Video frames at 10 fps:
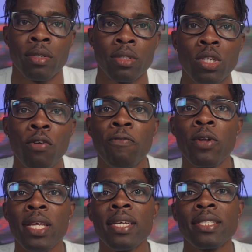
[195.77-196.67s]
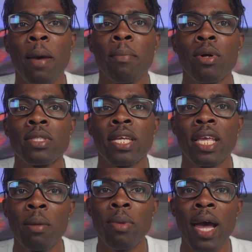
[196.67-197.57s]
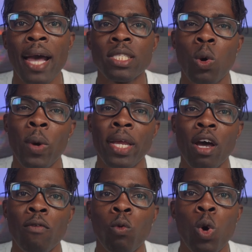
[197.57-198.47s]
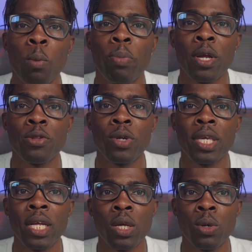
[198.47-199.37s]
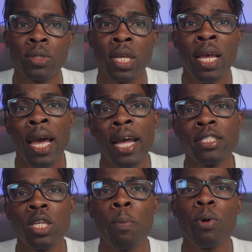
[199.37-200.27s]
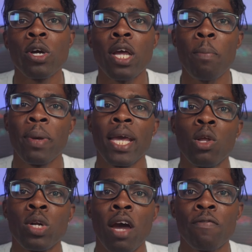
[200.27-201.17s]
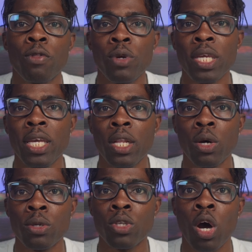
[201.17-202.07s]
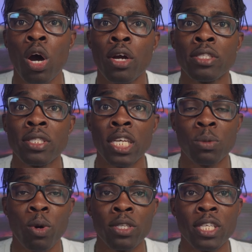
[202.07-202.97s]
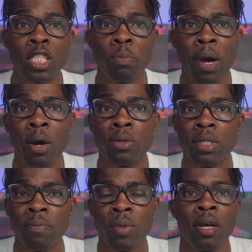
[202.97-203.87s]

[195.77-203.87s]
So fully assembled, the gimbal has a weight of 1.3 kilos and support a payload of 3 kilos or 6.6 pounds.